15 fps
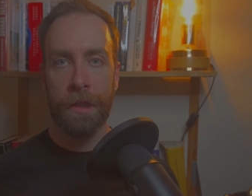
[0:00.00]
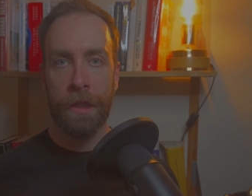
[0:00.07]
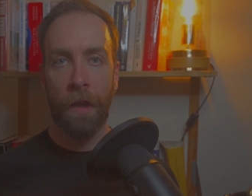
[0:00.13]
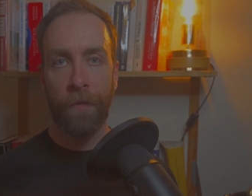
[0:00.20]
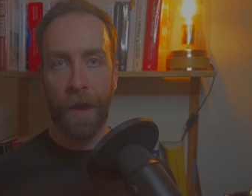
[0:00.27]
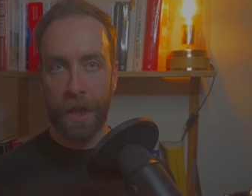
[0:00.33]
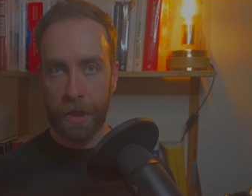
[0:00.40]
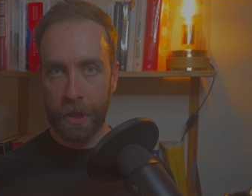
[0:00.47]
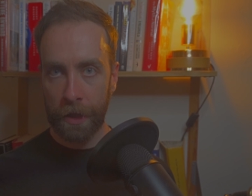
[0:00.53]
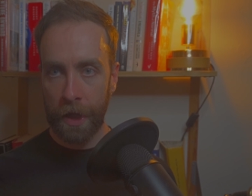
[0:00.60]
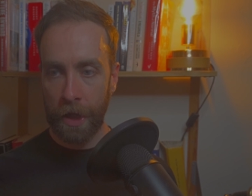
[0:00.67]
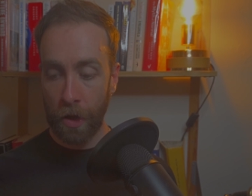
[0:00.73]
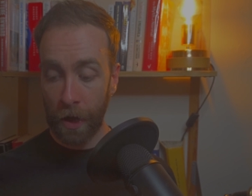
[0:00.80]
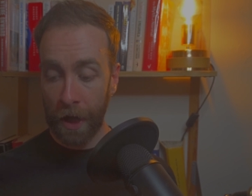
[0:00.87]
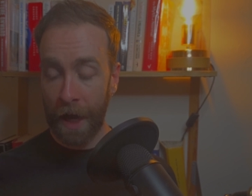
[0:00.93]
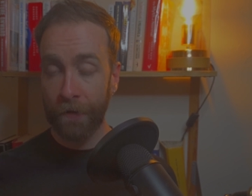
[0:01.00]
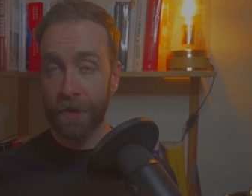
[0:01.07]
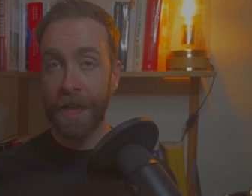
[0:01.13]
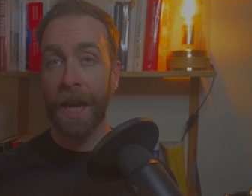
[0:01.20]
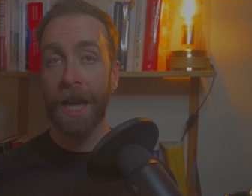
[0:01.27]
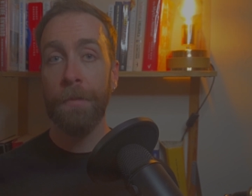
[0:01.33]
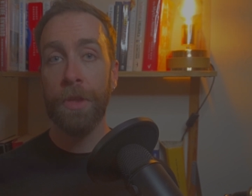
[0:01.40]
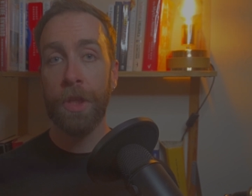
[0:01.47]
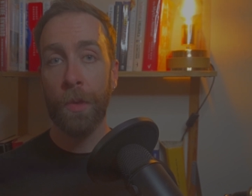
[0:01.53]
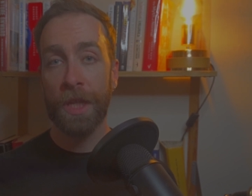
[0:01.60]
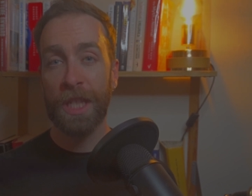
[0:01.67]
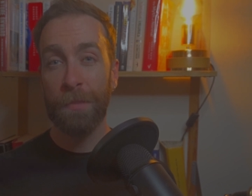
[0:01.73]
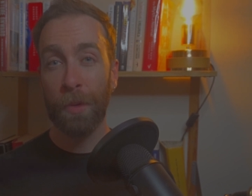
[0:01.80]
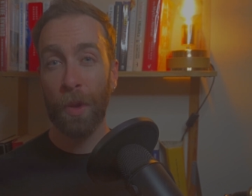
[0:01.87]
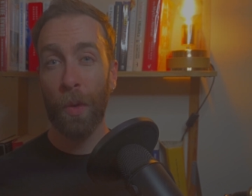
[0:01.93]
Eventually, you'll have time to
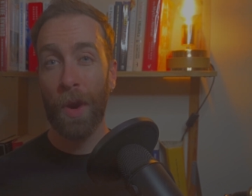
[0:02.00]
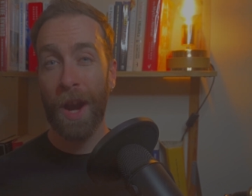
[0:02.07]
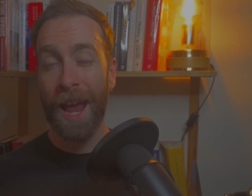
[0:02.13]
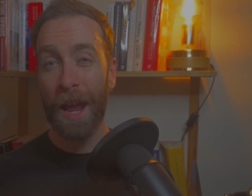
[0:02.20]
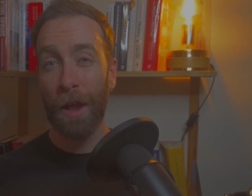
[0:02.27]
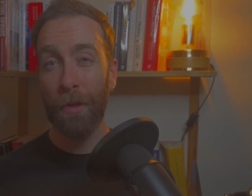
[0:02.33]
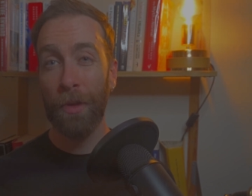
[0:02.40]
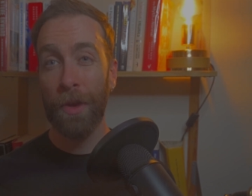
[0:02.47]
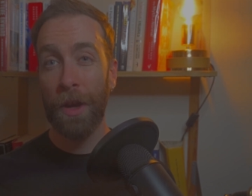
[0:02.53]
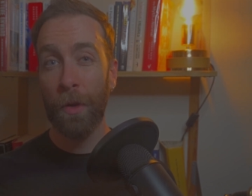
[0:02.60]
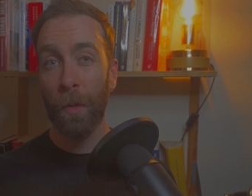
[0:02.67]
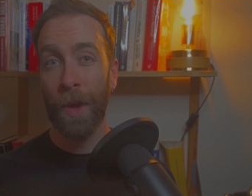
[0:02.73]
explore healthier